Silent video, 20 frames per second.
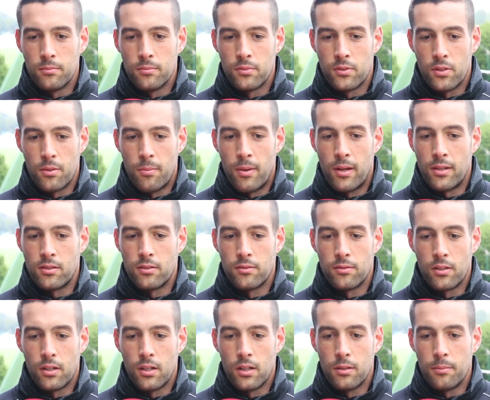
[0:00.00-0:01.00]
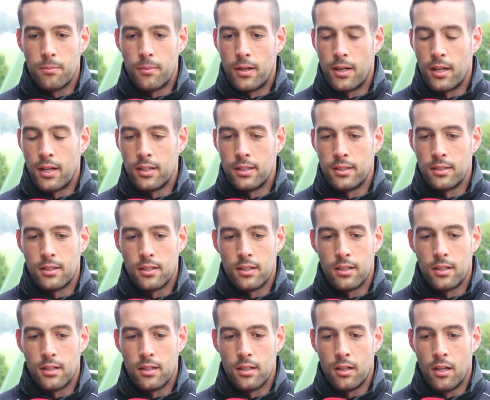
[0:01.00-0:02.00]
It's a massive club, and
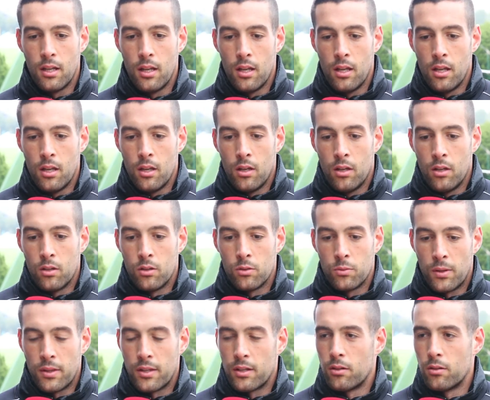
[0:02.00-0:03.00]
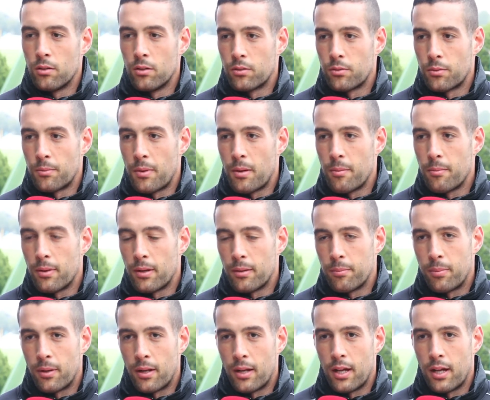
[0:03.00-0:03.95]
it was one that I always remember,